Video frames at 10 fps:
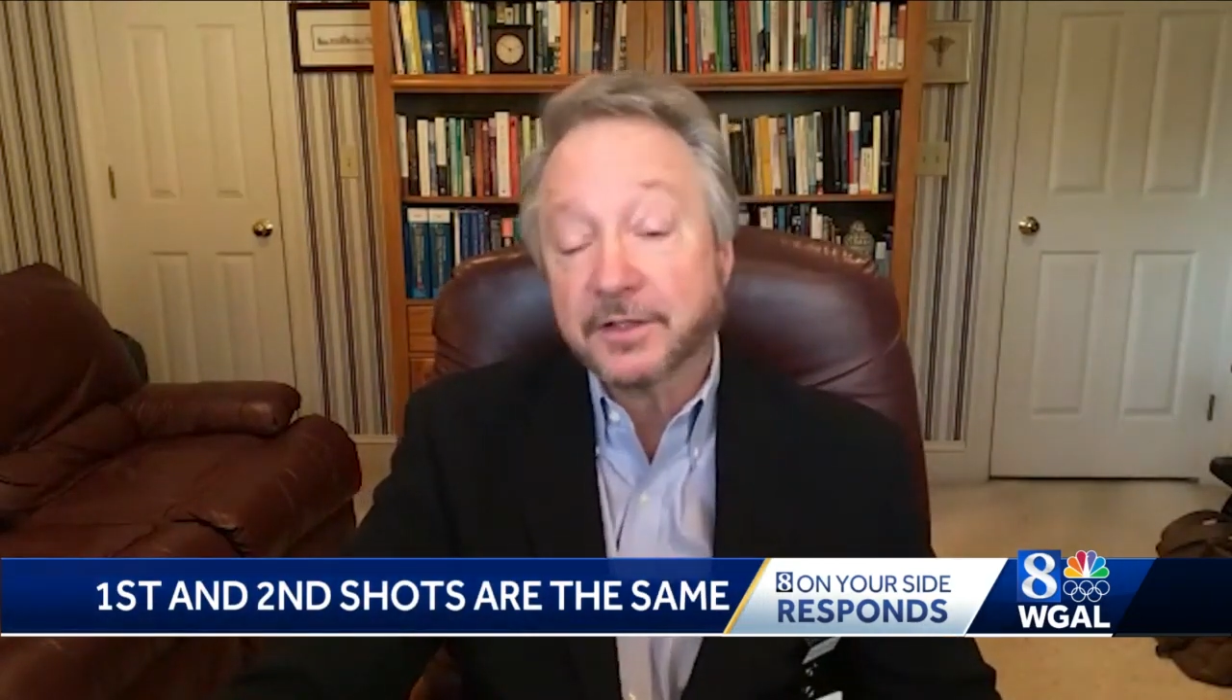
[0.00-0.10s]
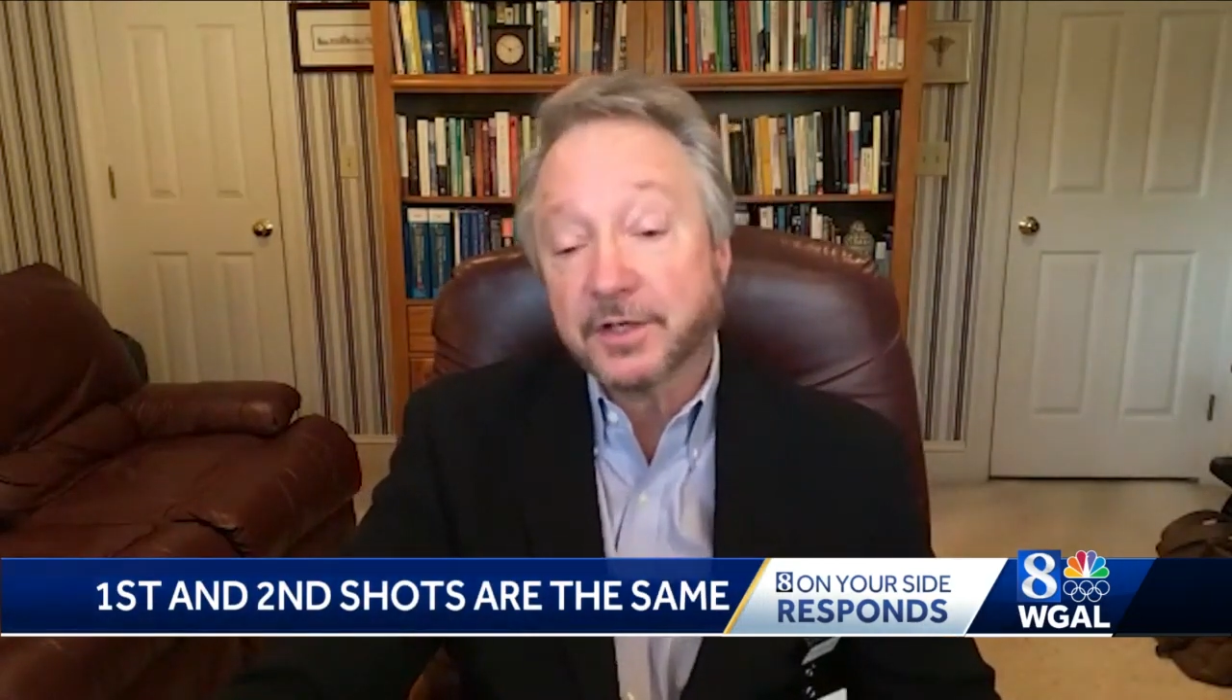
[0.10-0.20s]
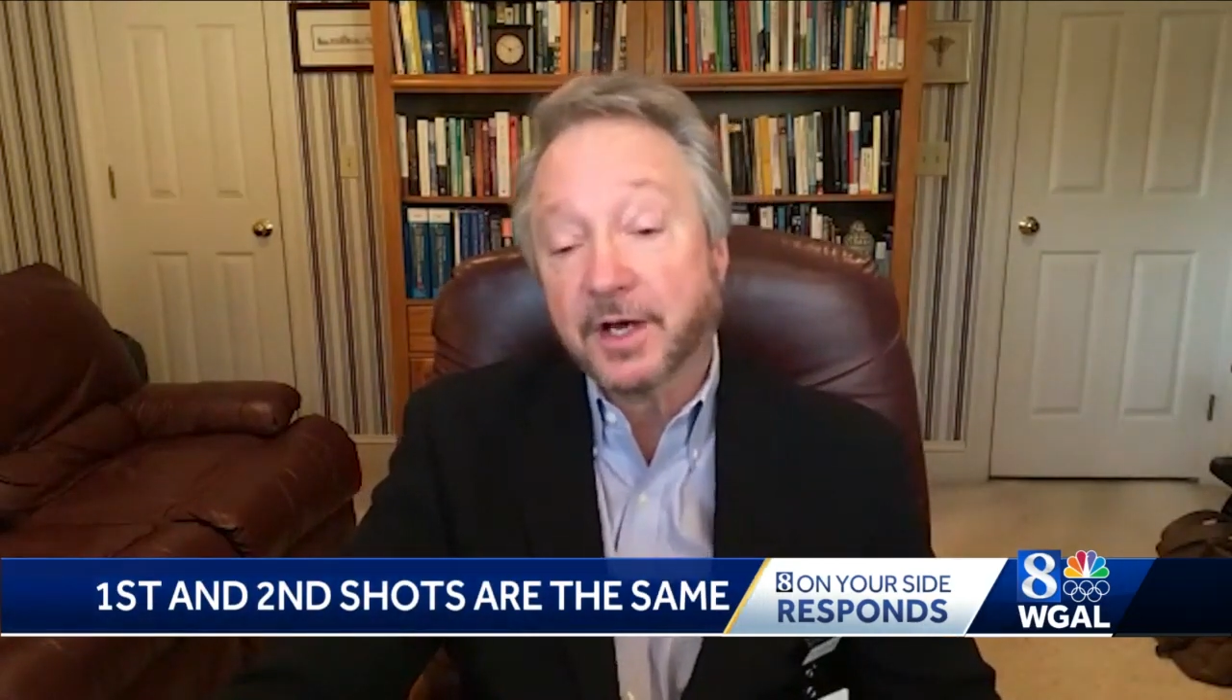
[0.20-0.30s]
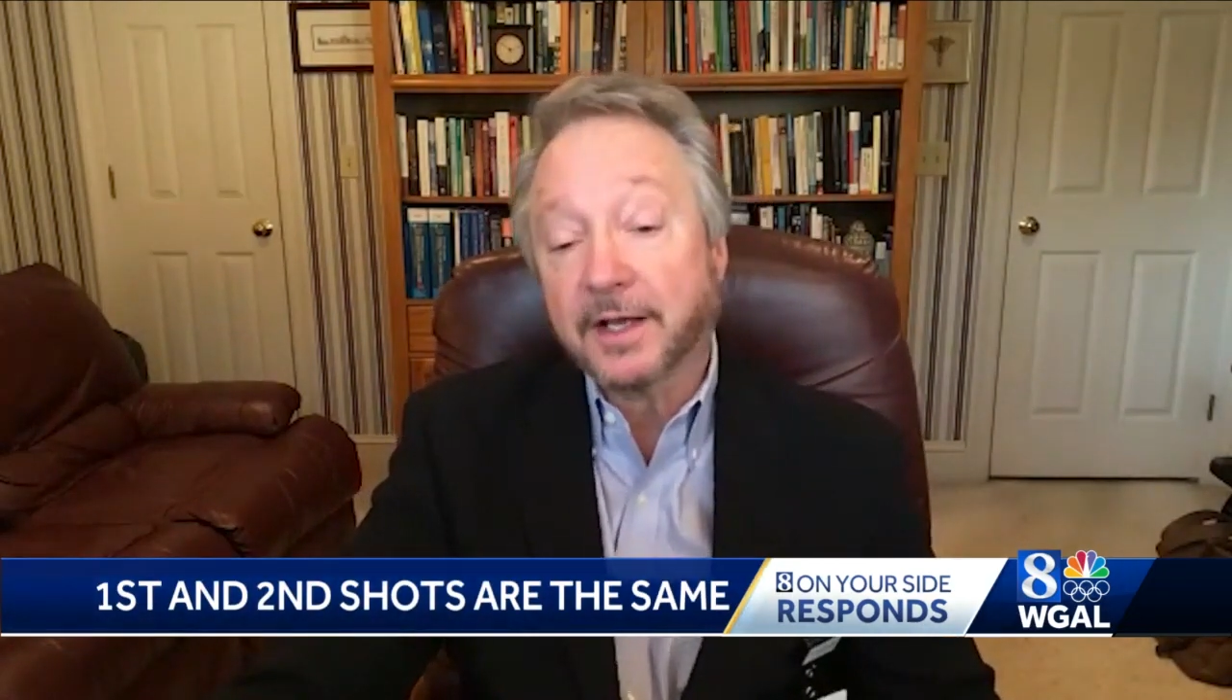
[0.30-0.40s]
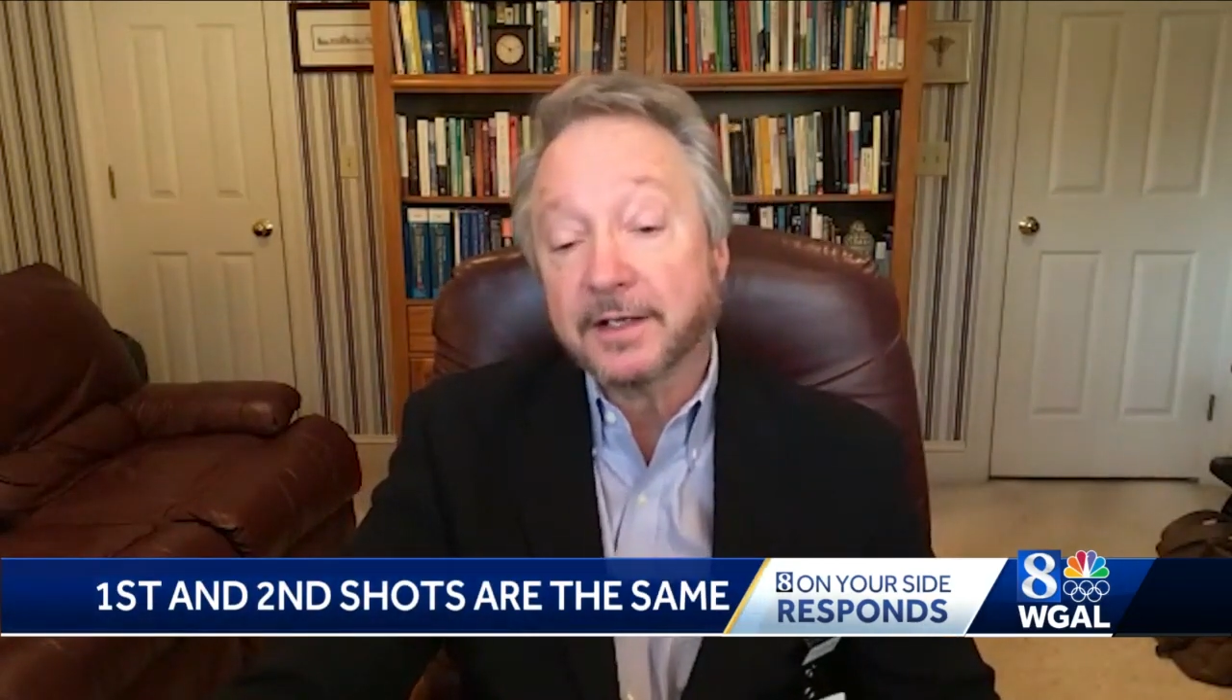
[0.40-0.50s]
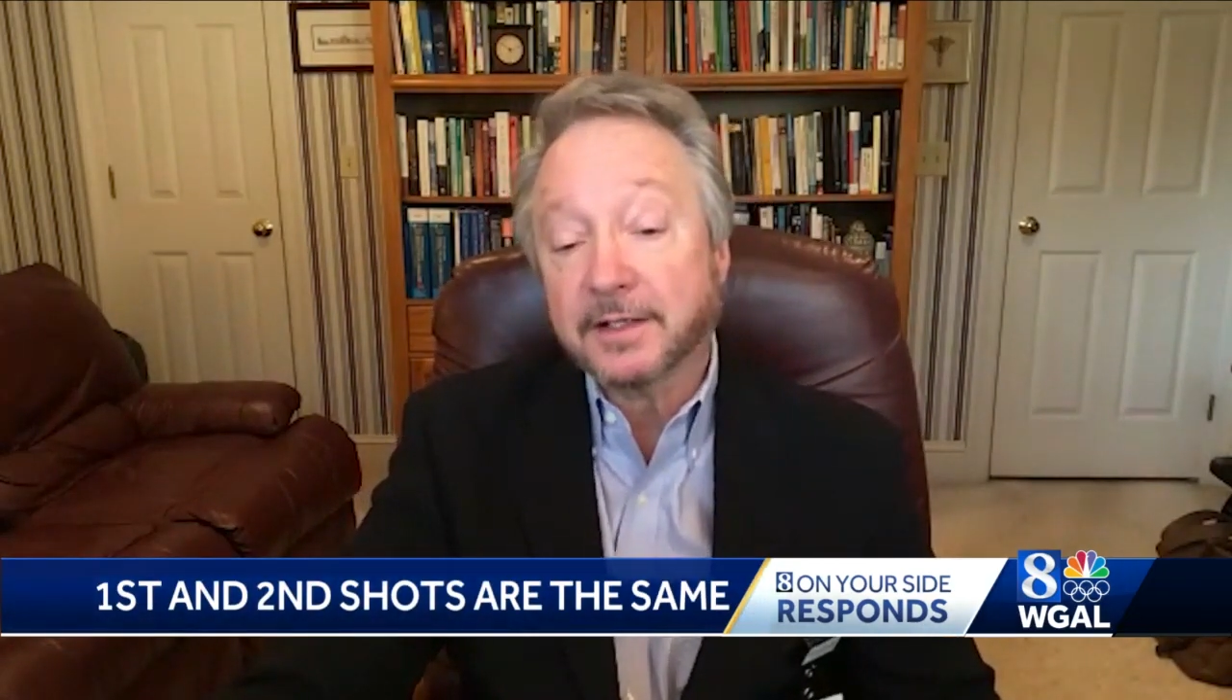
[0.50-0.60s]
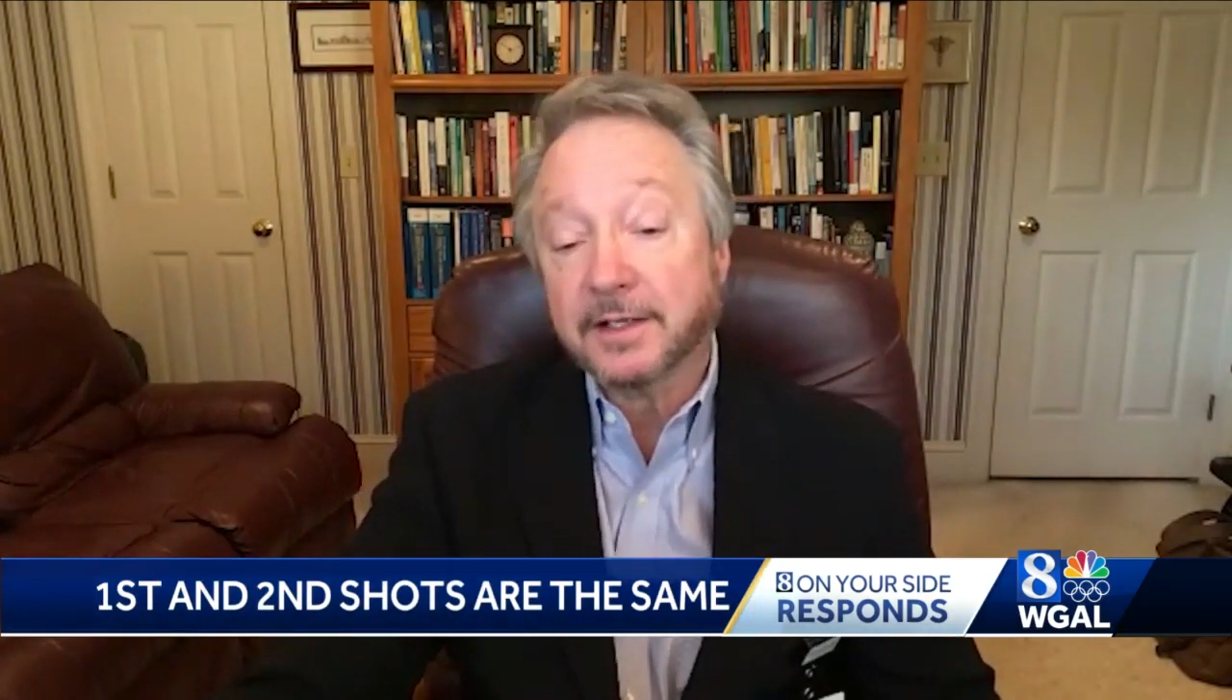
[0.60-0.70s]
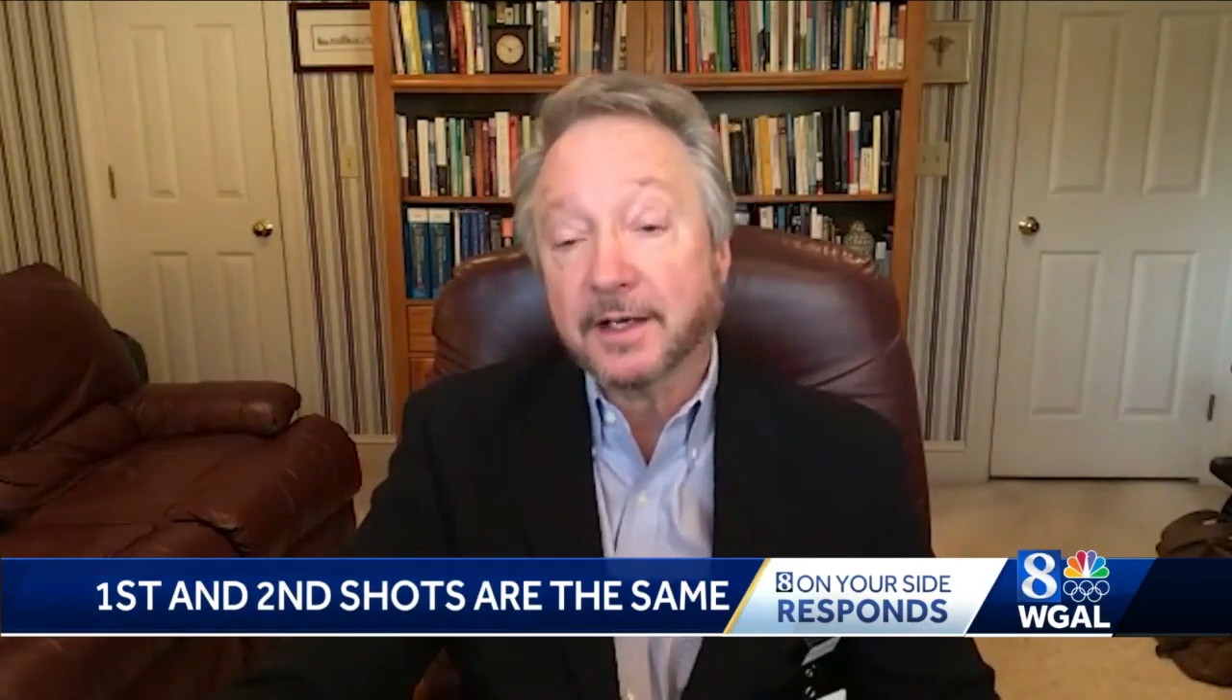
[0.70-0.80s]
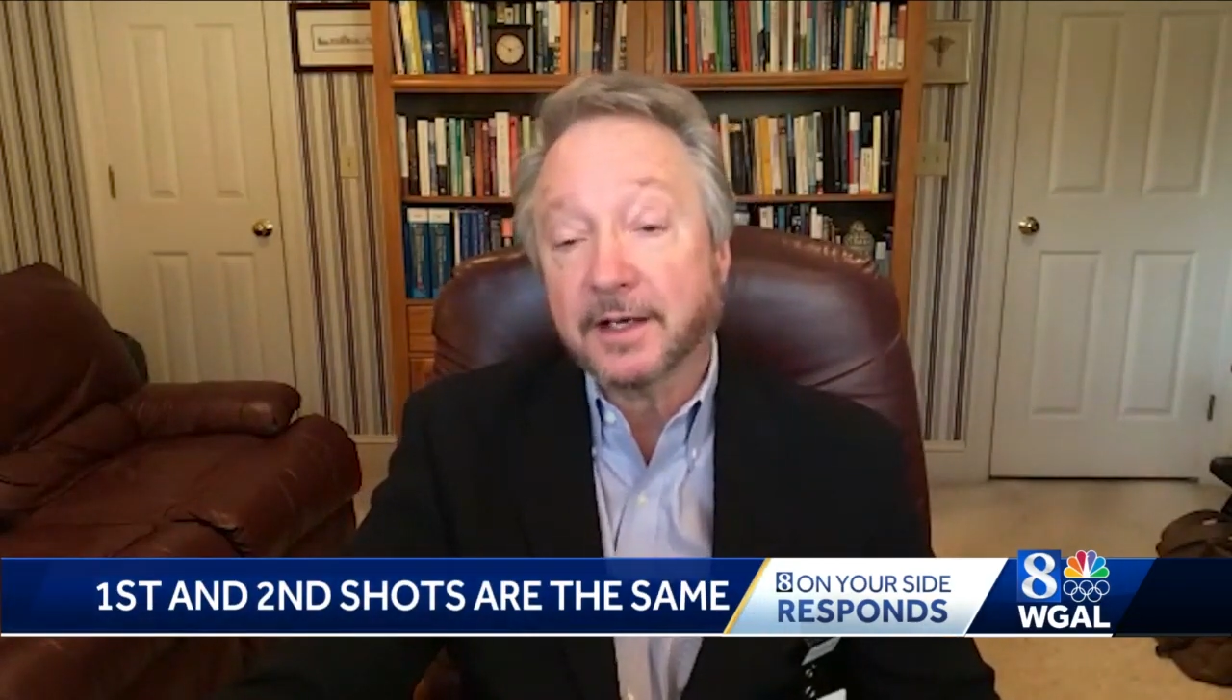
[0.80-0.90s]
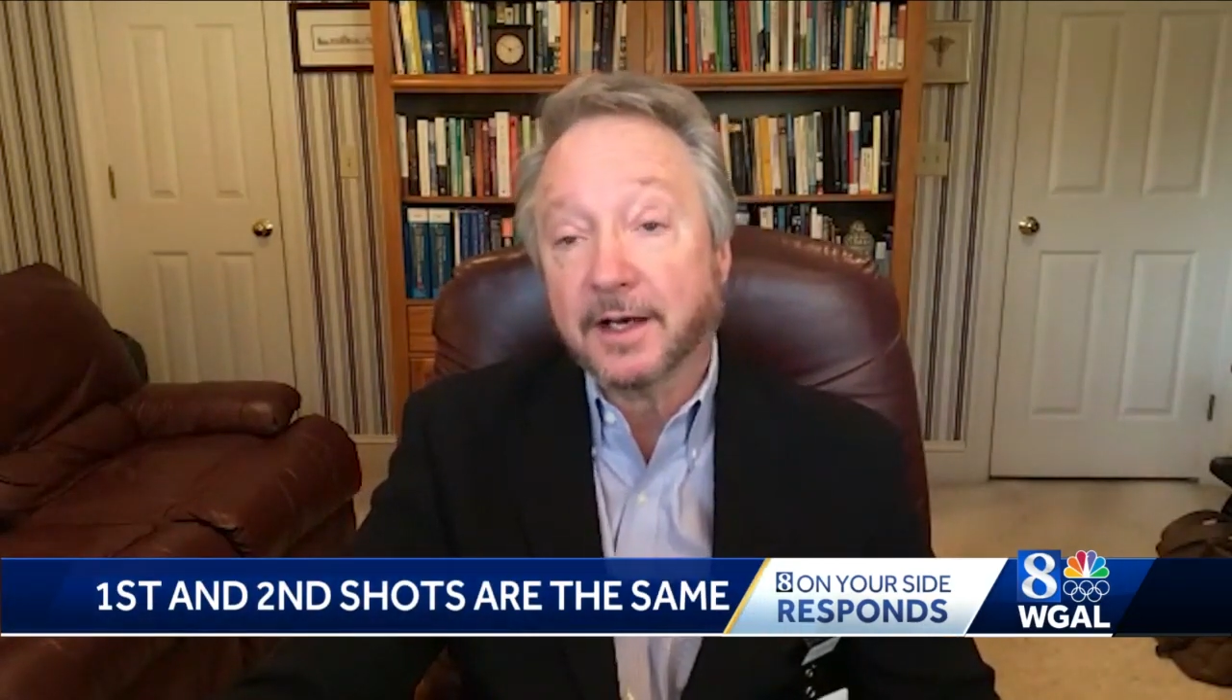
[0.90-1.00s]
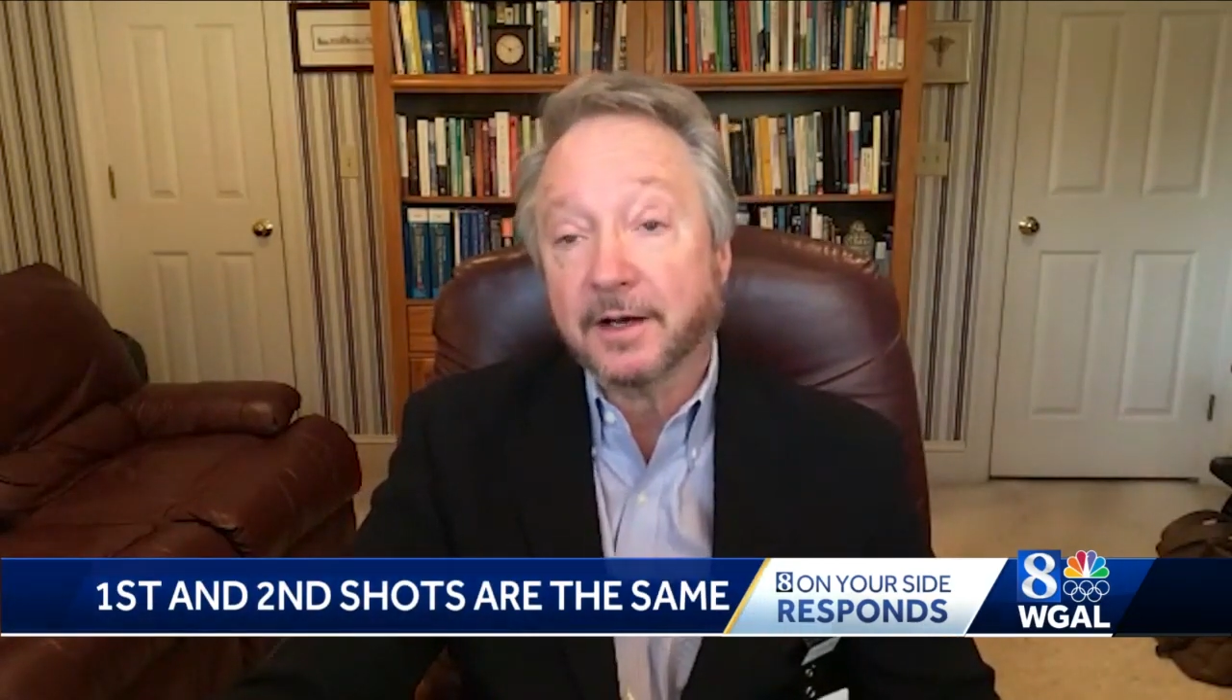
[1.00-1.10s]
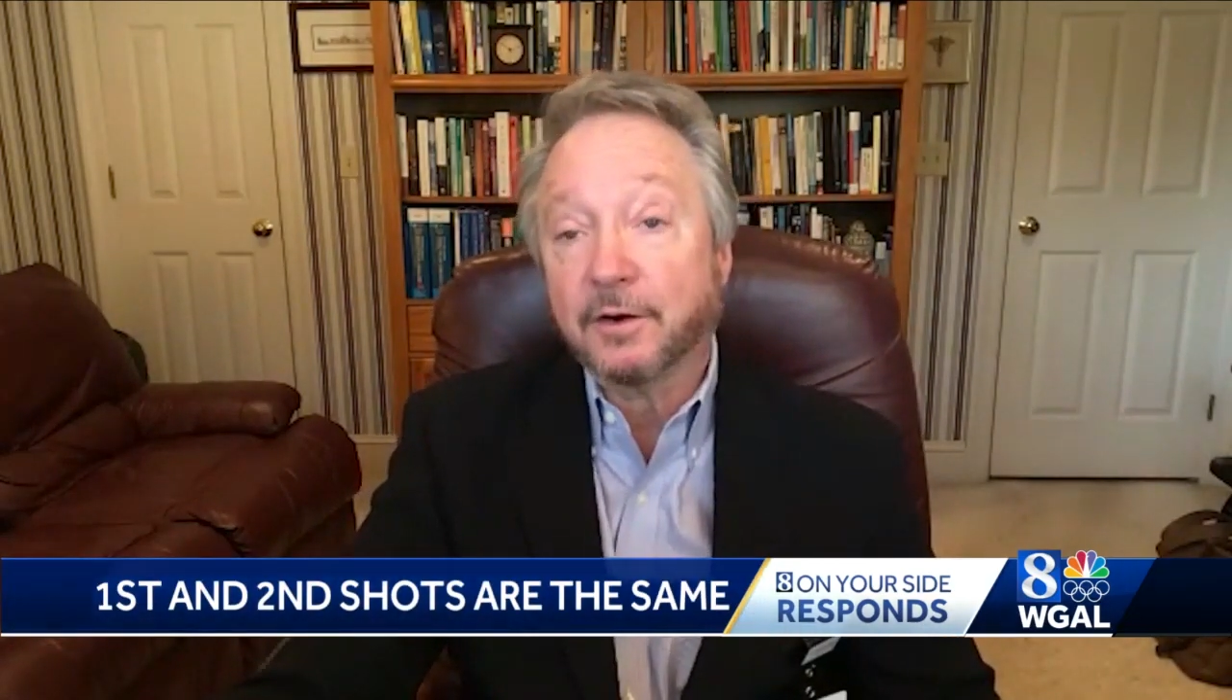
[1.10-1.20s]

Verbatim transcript: shot uh,